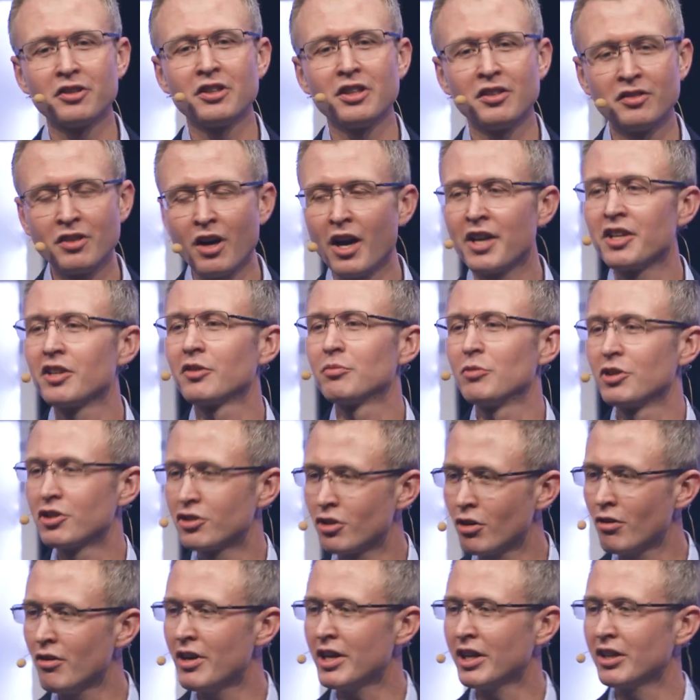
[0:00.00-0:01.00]
the design is
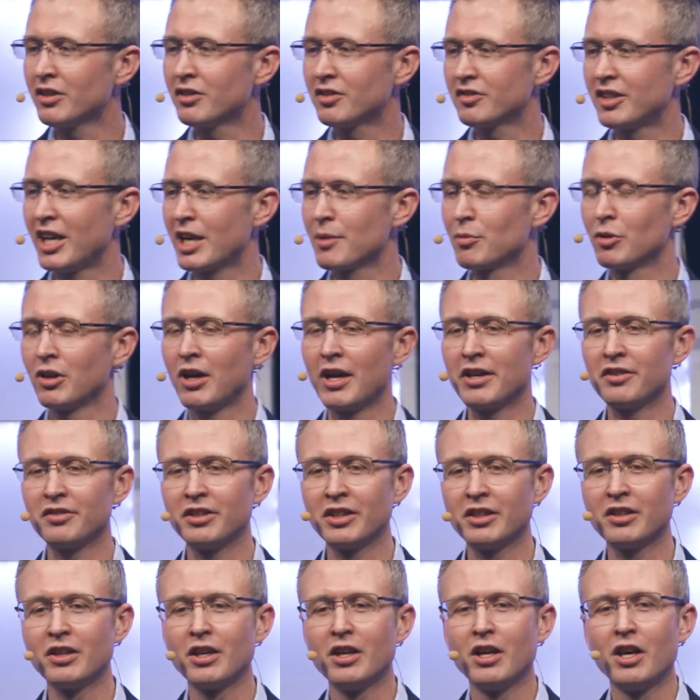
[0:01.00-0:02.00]
maturing and
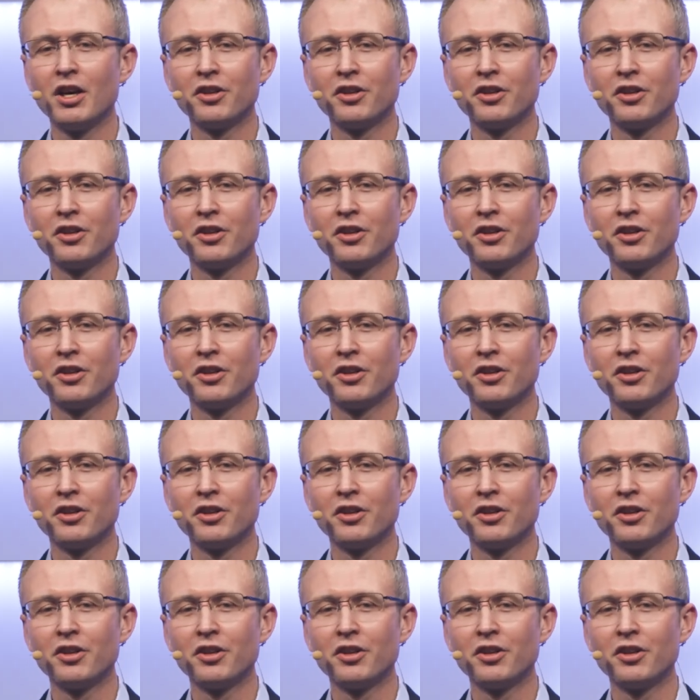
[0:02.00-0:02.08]
stabilizing,